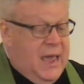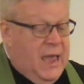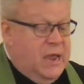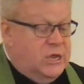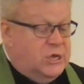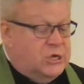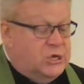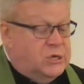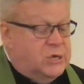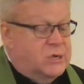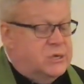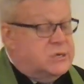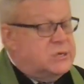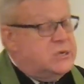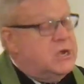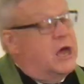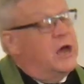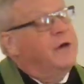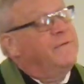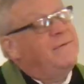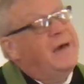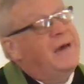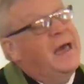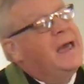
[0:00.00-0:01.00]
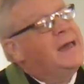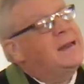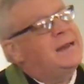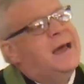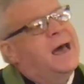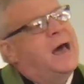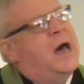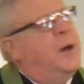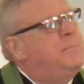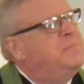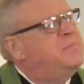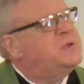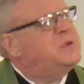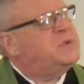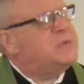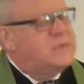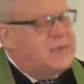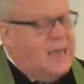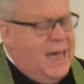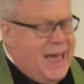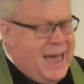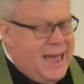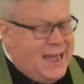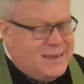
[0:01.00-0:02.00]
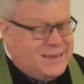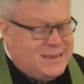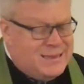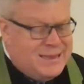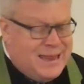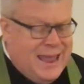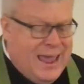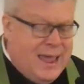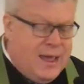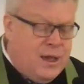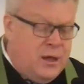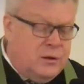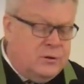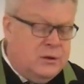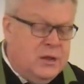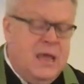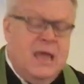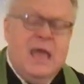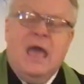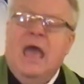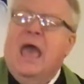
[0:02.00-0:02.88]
agents of an upside down